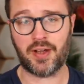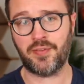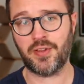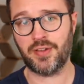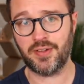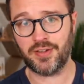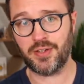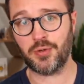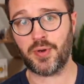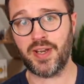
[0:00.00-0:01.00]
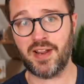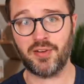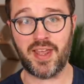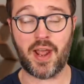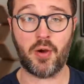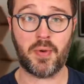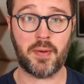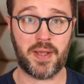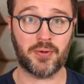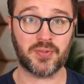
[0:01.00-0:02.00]
other than the odd one here or there on my
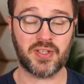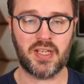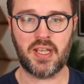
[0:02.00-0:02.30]
bills.